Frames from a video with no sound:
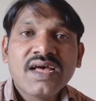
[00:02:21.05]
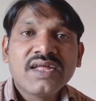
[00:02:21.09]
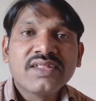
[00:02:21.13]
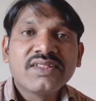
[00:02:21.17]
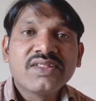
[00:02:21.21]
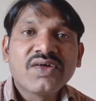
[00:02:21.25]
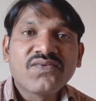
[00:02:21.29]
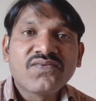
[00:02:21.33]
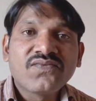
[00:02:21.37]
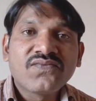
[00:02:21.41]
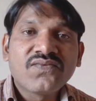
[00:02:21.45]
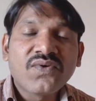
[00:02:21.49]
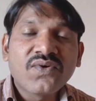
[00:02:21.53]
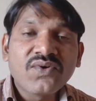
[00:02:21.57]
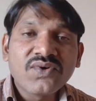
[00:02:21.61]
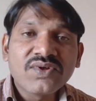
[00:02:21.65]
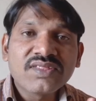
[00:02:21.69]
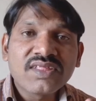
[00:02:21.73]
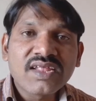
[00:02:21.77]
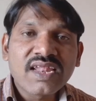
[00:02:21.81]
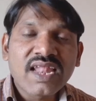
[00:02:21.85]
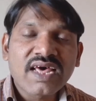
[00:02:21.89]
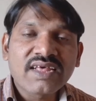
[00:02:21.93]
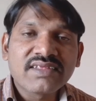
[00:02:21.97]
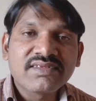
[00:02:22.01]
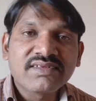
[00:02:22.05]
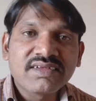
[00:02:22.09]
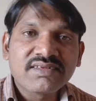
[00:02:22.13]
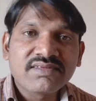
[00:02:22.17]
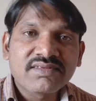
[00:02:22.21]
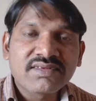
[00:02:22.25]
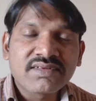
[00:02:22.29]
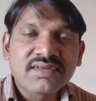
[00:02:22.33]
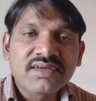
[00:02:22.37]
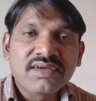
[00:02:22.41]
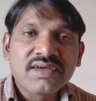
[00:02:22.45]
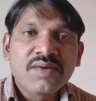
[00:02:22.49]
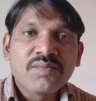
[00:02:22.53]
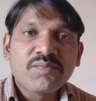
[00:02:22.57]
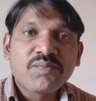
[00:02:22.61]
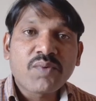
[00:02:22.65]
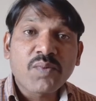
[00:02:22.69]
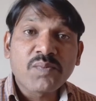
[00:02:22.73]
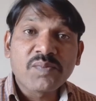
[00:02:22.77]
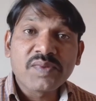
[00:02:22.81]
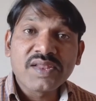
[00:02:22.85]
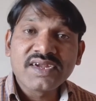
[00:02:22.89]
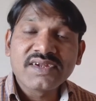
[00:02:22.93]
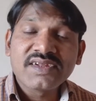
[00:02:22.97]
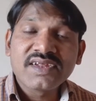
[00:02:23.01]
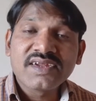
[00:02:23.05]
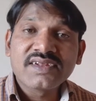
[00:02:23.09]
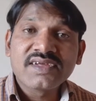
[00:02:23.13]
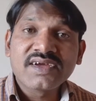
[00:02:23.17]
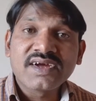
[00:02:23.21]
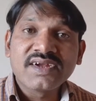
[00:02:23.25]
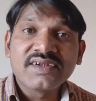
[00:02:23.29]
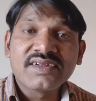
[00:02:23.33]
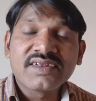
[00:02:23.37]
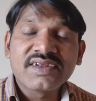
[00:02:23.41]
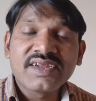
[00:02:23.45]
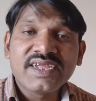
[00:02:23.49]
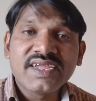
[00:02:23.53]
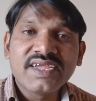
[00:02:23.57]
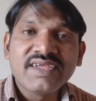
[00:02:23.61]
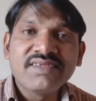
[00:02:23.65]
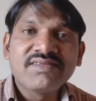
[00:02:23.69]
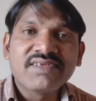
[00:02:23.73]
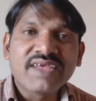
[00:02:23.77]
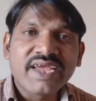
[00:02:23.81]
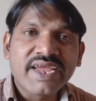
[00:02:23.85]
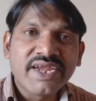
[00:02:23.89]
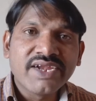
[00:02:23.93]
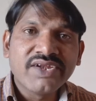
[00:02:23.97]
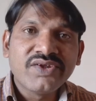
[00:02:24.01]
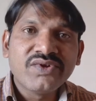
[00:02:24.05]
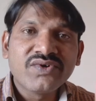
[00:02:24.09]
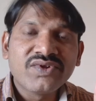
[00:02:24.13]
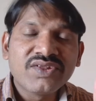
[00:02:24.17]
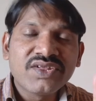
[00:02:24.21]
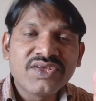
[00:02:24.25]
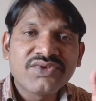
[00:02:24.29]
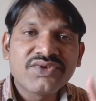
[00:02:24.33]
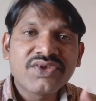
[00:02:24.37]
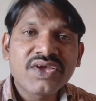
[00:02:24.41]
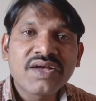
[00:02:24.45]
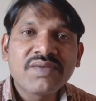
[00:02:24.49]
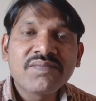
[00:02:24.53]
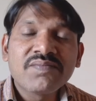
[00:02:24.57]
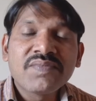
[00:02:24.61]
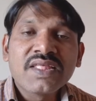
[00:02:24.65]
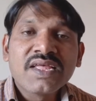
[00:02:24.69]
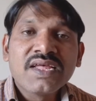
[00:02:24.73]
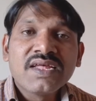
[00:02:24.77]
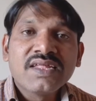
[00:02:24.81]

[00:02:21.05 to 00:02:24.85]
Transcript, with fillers: The fourth largest populated country is Indonesia.